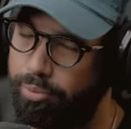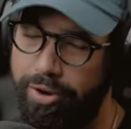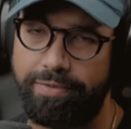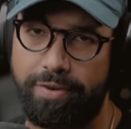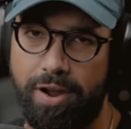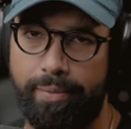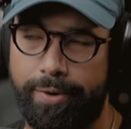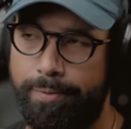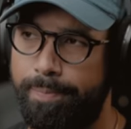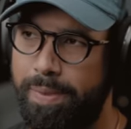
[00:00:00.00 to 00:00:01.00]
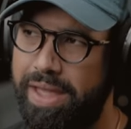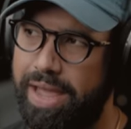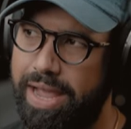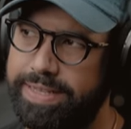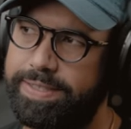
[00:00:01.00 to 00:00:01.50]
pretty phenomenal,
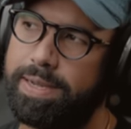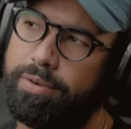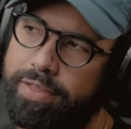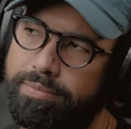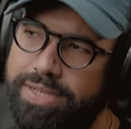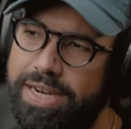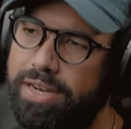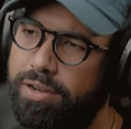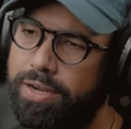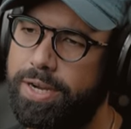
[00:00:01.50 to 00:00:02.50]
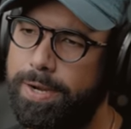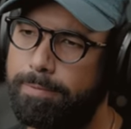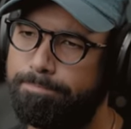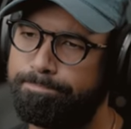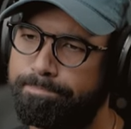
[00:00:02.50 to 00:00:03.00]
and some of them didn't look
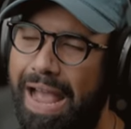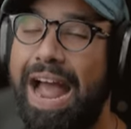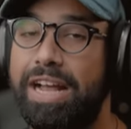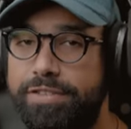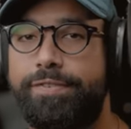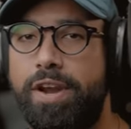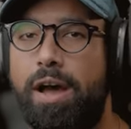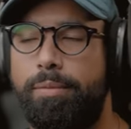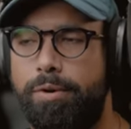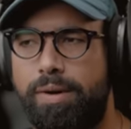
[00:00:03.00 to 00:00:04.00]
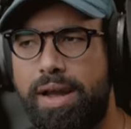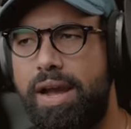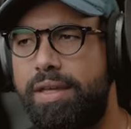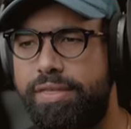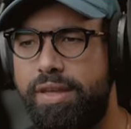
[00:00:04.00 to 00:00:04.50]
as phenomenal. I,
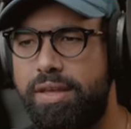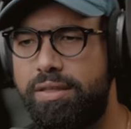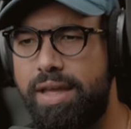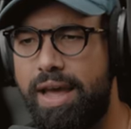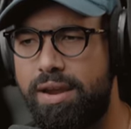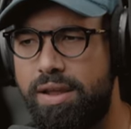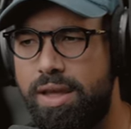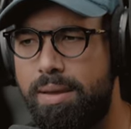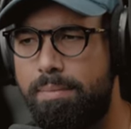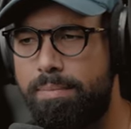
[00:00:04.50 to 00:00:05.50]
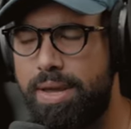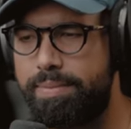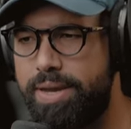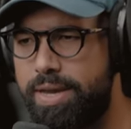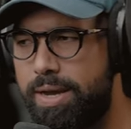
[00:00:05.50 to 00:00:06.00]
I think that
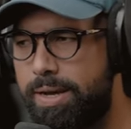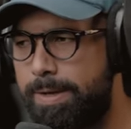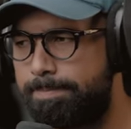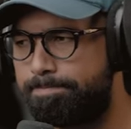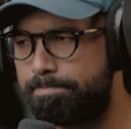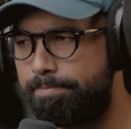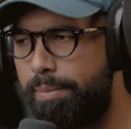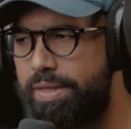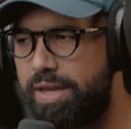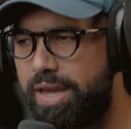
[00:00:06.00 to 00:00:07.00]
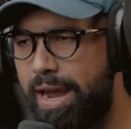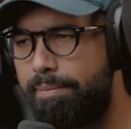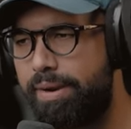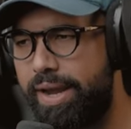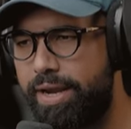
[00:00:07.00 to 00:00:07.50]
maybe, uh, maybe the
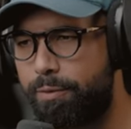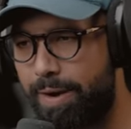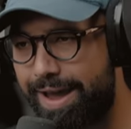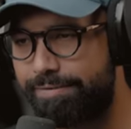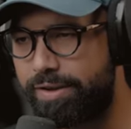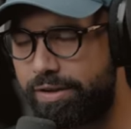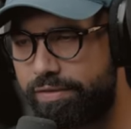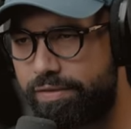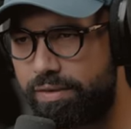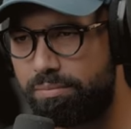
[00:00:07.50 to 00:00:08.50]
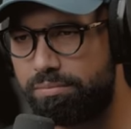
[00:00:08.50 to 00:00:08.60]
gameplay graphics